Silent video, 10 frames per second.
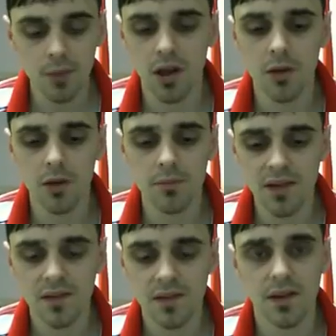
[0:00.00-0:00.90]
But
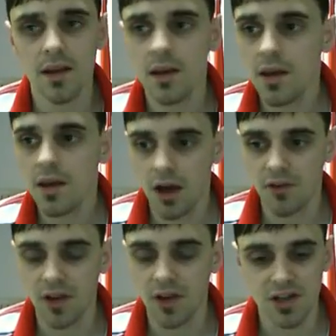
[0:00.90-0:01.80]
yesterday,
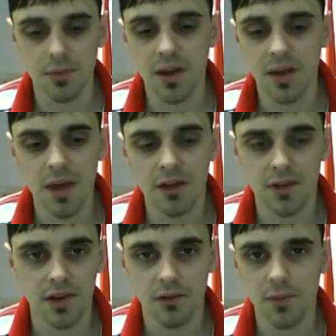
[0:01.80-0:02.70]
I think I checked my
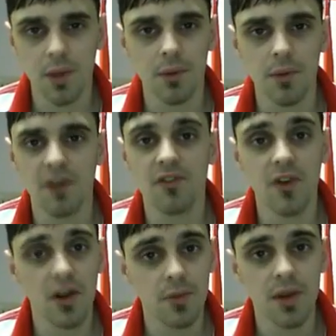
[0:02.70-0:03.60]
emails and there was maybe about
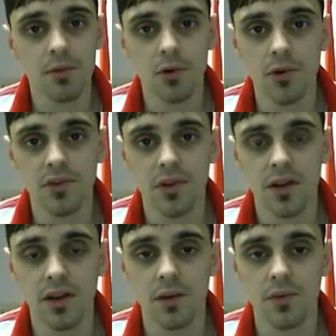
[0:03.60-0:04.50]
5 people who had
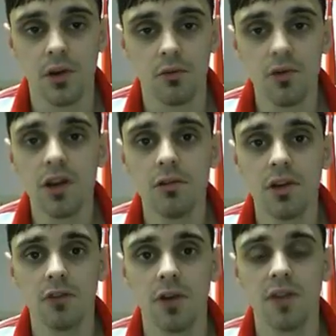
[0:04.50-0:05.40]
signed up. So I'm really,
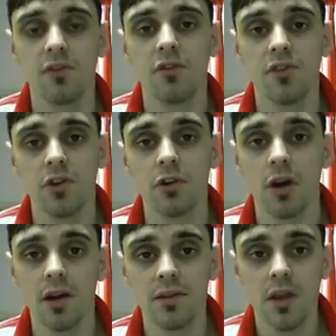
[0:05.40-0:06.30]
really grateful for you
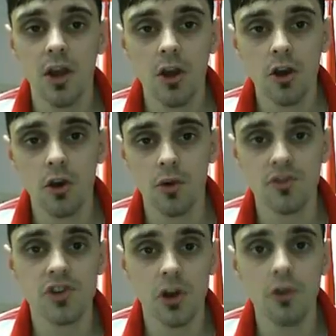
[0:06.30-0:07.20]
guys who
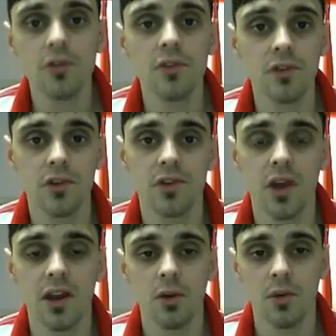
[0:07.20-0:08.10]
have chosen to
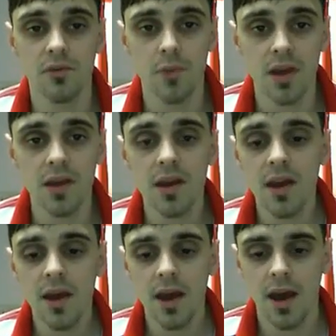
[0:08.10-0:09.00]
sign up with me.
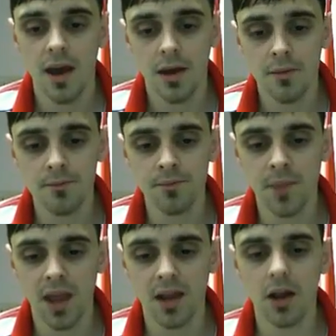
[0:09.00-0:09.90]

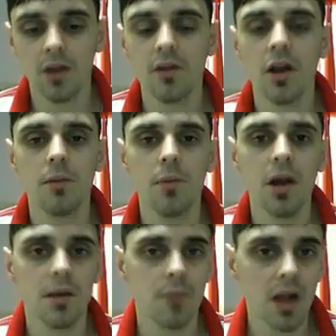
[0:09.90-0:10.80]
And kind of like
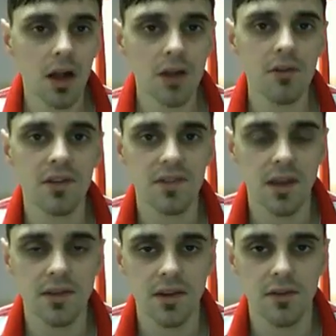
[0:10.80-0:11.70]
my kind of
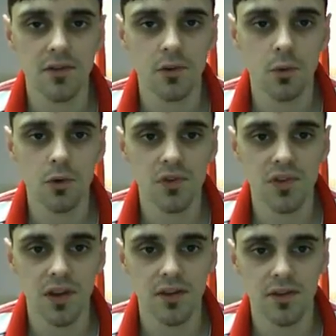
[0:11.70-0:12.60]
incentive
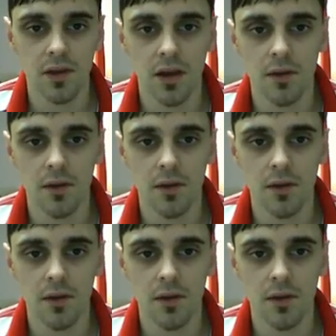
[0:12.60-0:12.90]
towards this,